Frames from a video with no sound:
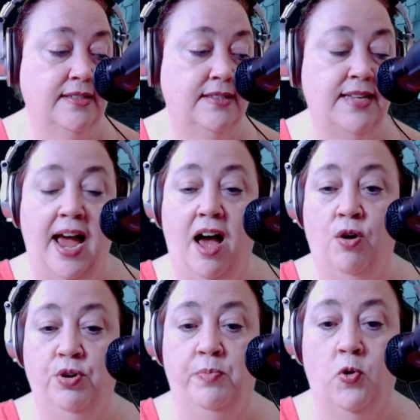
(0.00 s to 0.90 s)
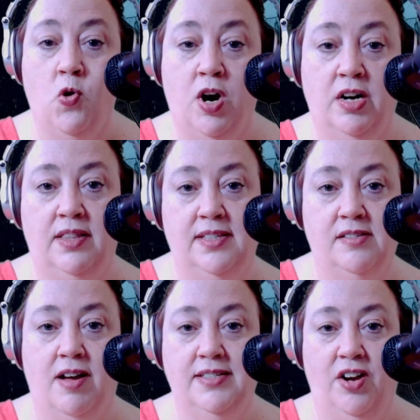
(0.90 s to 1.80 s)
sound board that's
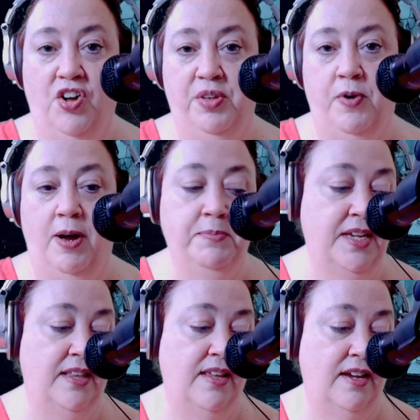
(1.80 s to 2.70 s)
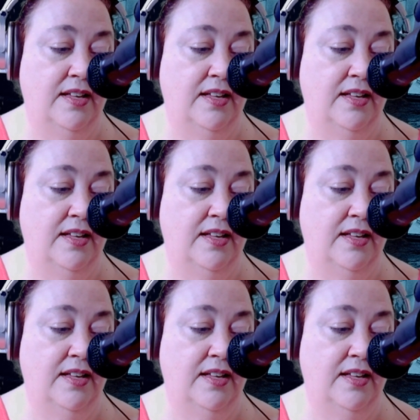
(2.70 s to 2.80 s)
causing all the problems, I think.